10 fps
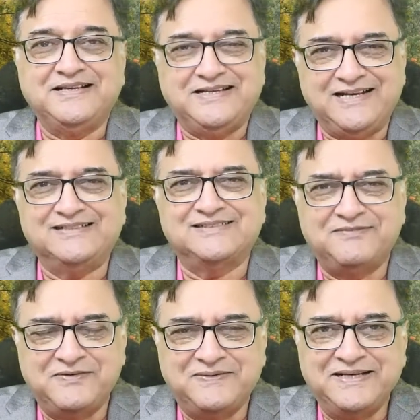Yes,
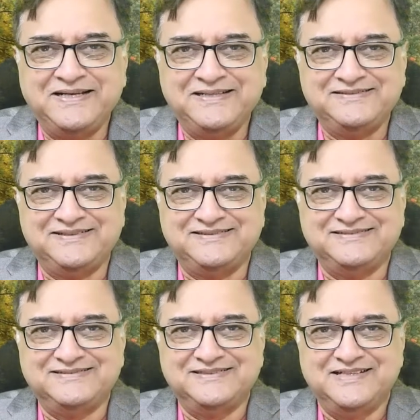everybody needs it.
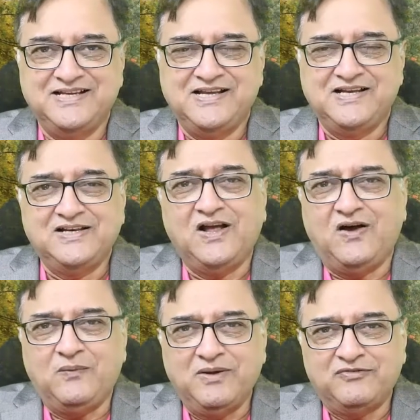
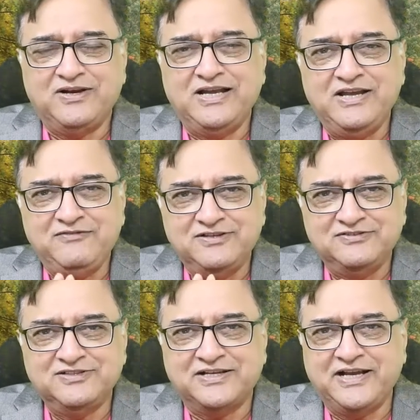Now, my friend, if this
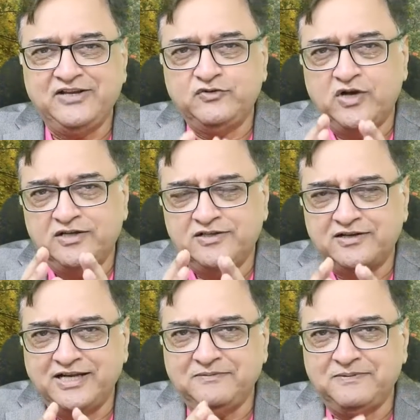is the case, you are at the
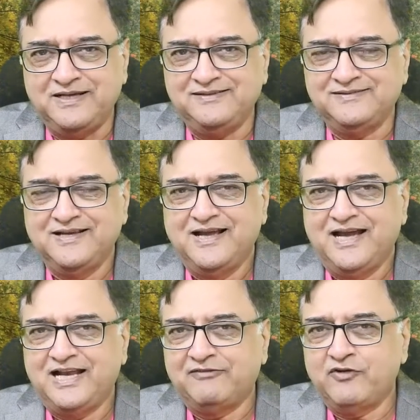right place
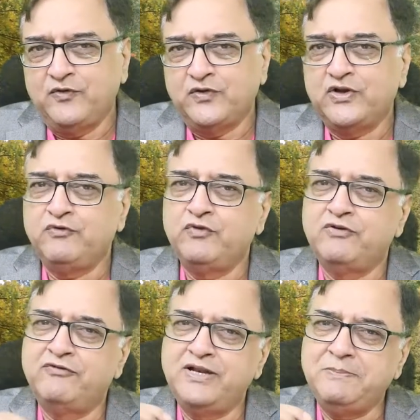and I'm going to give you a
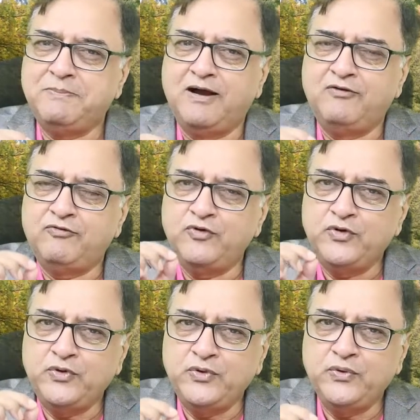very powerful
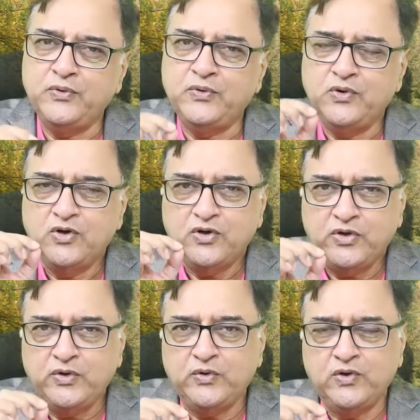new
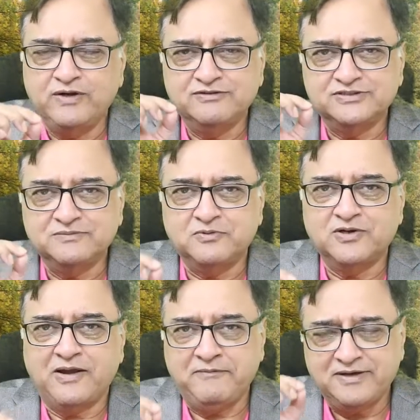neuro-linguistic
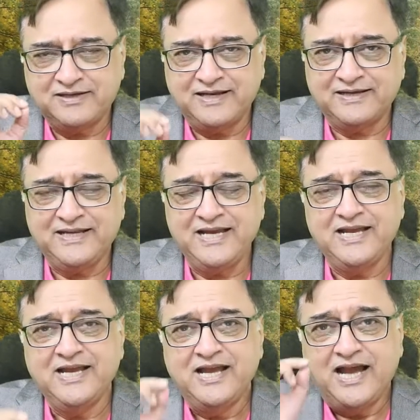programming technique,
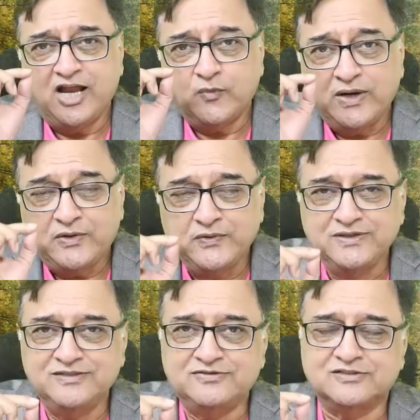and while
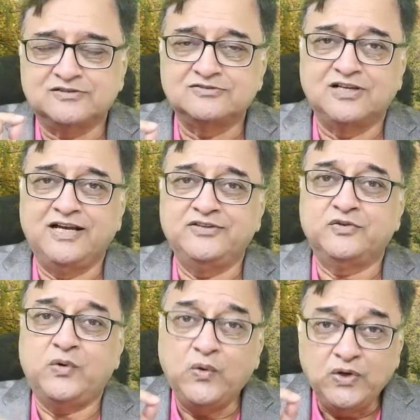doing this exercise,
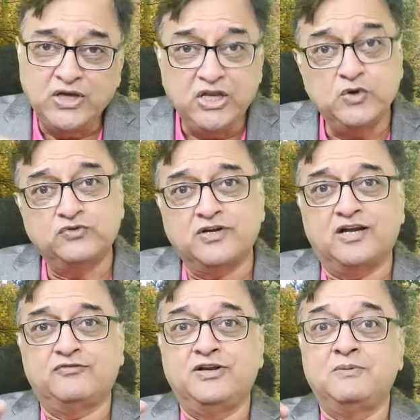only you
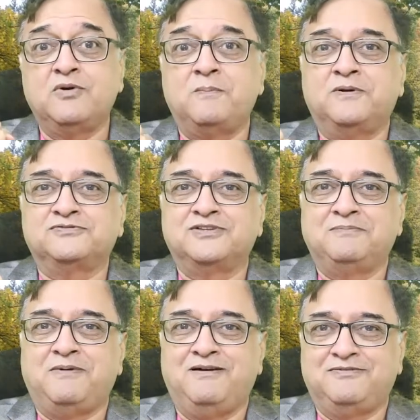start feeling more personal
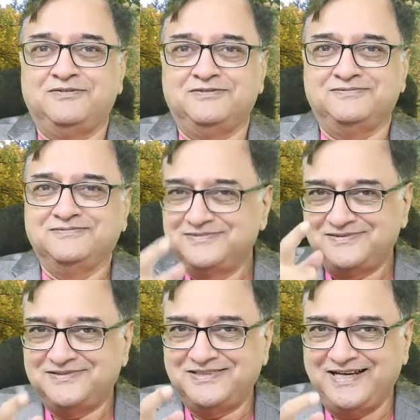powerful.
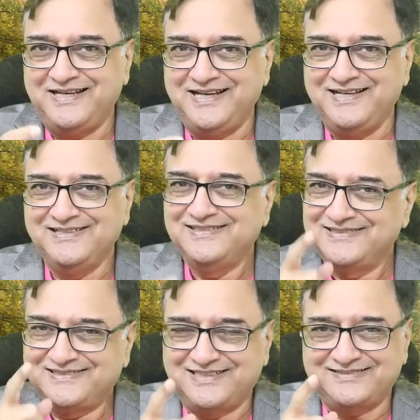Good idea?
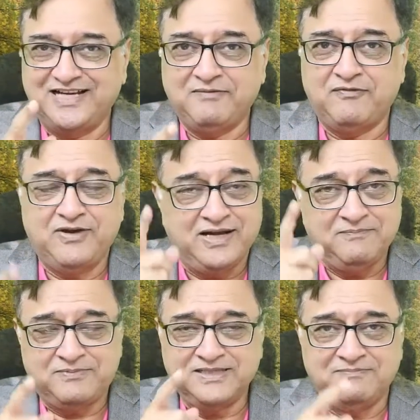That's right, my friend. I'm
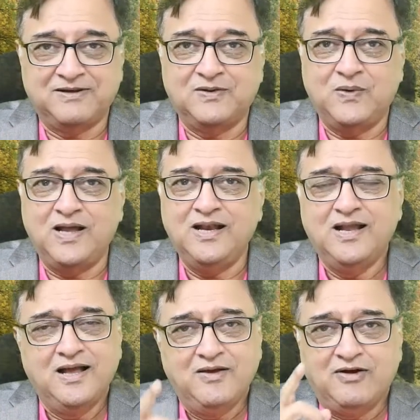Pradeep Aggarwal
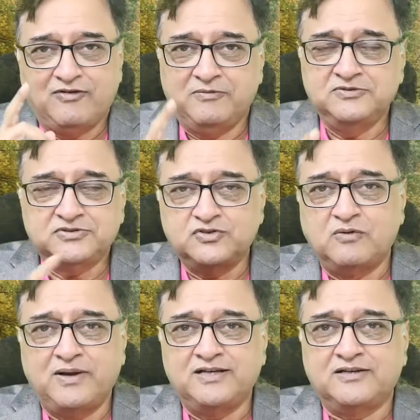from Institute
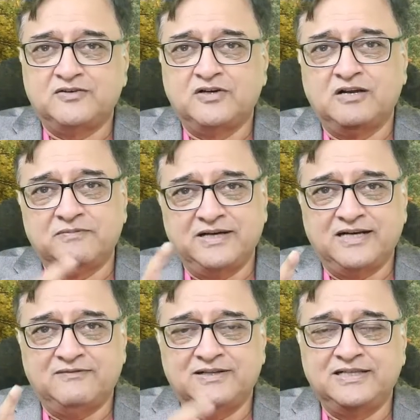of Mind Control Development,
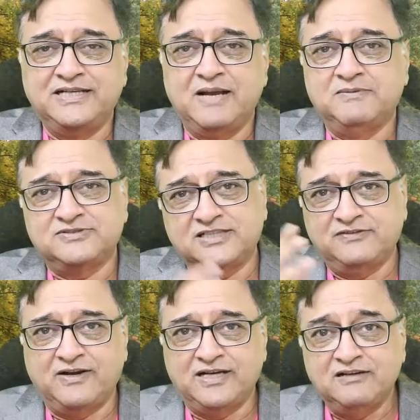Hyderabad, India. I'm a
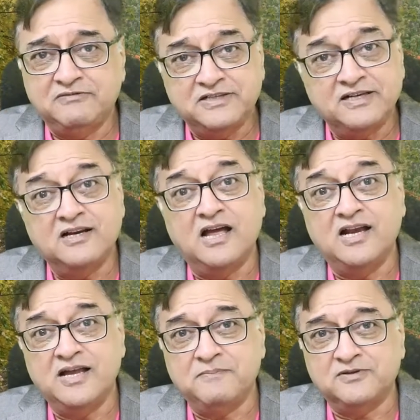certified NLP trainer
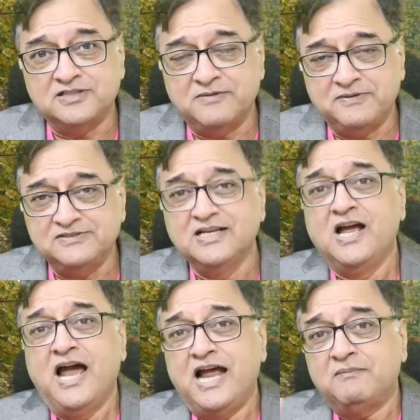and a hypnotherapist.
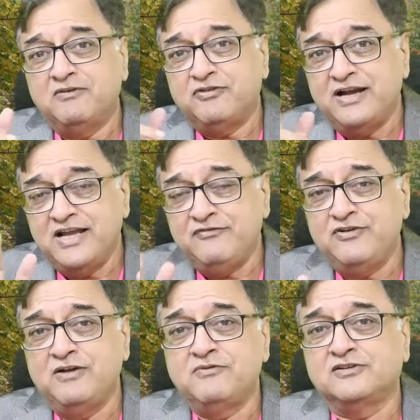And my friend, if
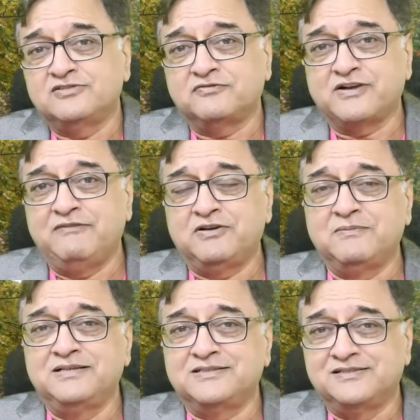you have not subscribed to
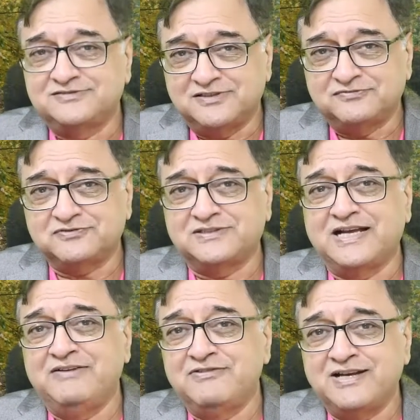my channel,
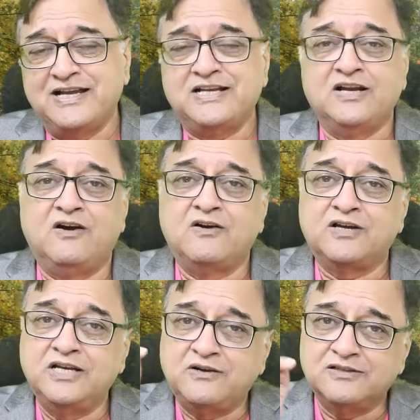subscribe right now.
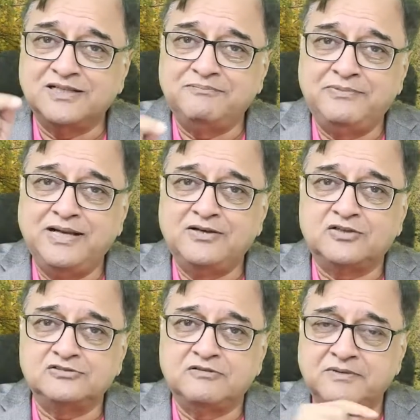Click on the bell
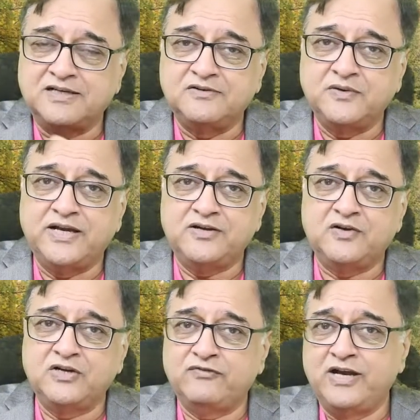notification button to get
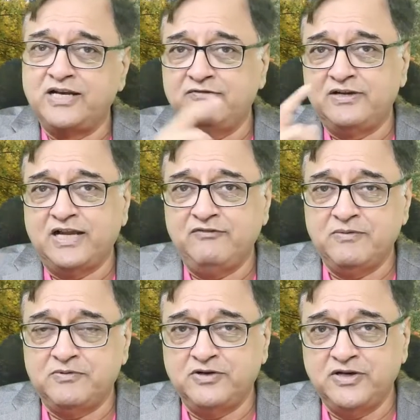notified every time we
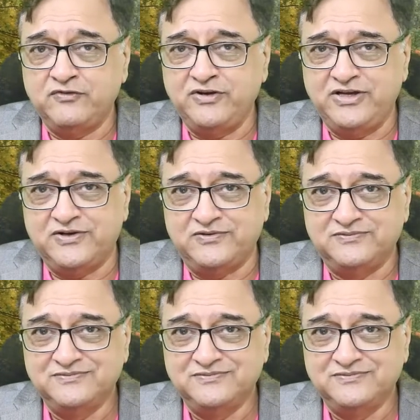upload a new video.